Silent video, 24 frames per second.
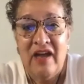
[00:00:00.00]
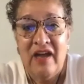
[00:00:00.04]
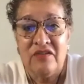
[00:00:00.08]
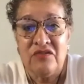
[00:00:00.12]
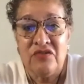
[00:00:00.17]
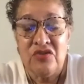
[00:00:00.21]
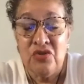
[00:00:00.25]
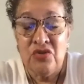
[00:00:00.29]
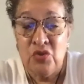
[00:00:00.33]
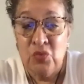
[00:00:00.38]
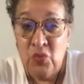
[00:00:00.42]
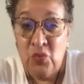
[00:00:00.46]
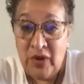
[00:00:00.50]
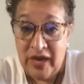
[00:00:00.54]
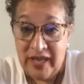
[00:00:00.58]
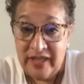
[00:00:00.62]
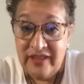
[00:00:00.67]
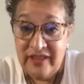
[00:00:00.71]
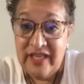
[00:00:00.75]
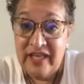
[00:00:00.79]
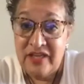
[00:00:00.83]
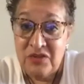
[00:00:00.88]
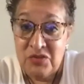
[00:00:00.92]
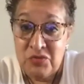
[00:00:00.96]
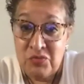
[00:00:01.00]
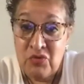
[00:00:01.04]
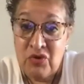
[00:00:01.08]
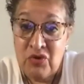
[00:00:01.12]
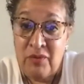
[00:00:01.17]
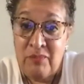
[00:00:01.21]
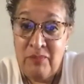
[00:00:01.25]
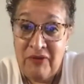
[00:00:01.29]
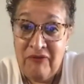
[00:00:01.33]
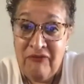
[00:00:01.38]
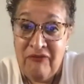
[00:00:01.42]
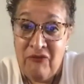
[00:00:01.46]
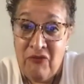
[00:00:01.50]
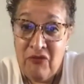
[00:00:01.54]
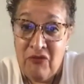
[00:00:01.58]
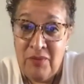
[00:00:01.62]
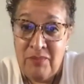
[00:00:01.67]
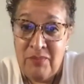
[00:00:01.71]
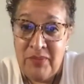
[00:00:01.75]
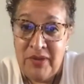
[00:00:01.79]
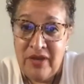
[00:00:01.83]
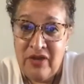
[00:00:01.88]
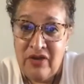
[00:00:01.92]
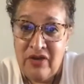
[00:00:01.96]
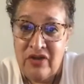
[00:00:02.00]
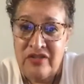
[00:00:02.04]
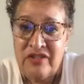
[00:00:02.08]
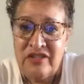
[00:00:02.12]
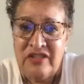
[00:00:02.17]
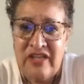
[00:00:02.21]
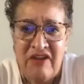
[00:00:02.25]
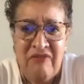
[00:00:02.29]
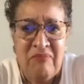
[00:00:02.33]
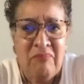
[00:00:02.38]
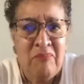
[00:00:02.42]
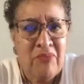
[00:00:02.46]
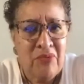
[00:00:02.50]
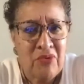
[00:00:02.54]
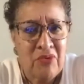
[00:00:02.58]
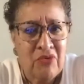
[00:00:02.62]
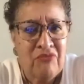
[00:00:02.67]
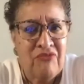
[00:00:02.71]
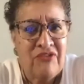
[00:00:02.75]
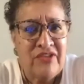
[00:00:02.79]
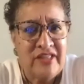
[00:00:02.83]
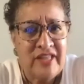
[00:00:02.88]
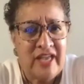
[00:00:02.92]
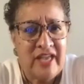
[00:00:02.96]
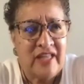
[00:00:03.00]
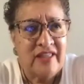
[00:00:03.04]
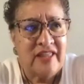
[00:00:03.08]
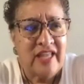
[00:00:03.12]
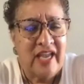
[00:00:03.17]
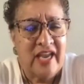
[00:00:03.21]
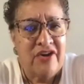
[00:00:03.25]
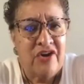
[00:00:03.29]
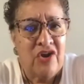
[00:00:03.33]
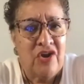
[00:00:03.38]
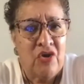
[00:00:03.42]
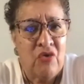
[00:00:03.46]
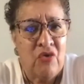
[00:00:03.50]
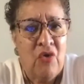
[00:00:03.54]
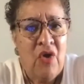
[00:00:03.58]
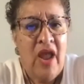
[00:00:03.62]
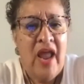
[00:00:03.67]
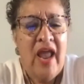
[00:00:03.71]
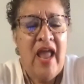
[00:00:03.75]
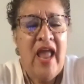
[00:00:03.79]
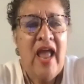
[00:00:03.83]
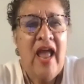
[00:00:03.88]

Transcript: to the way things were before, because they've proven that they know